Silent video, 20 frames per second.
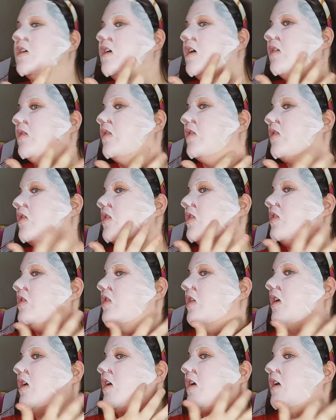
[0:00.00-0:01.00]
Covers the
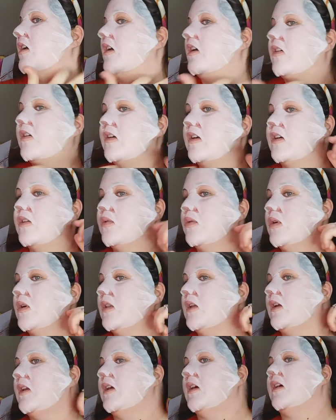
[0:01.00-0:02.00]
jaw area
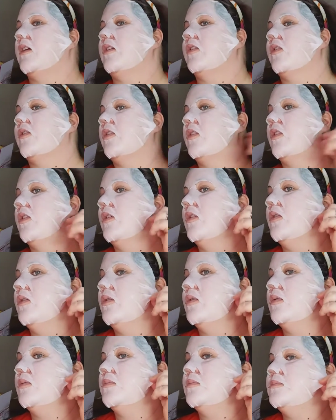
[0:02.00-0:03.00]
really nice
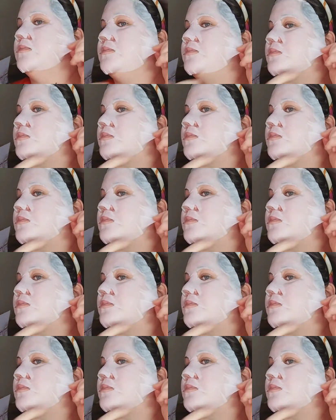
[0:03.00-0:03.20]
too.